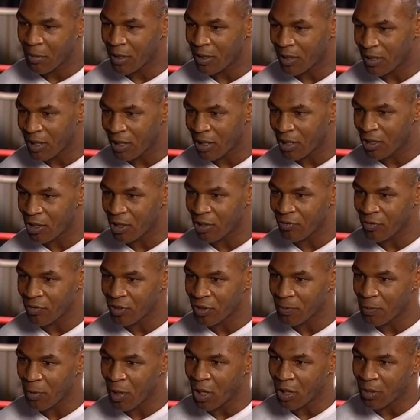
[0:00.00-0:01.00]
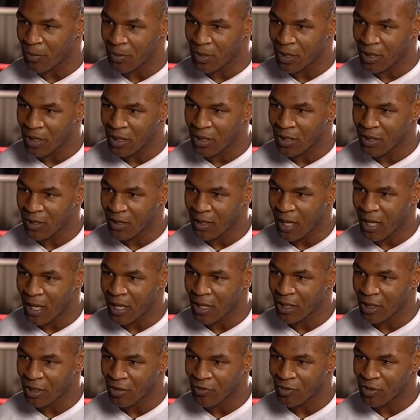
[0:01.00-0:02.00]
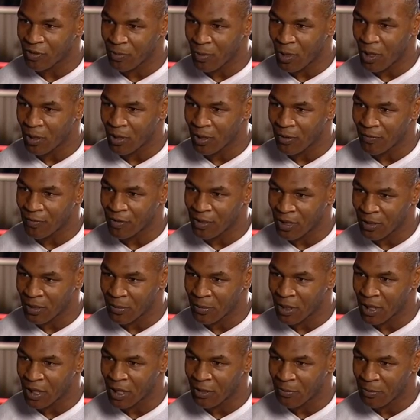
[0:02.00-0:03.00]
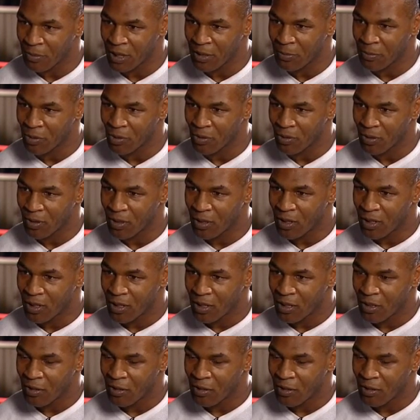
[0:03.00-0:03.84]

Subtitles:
I must get a good response, because I get the response of intimidated people.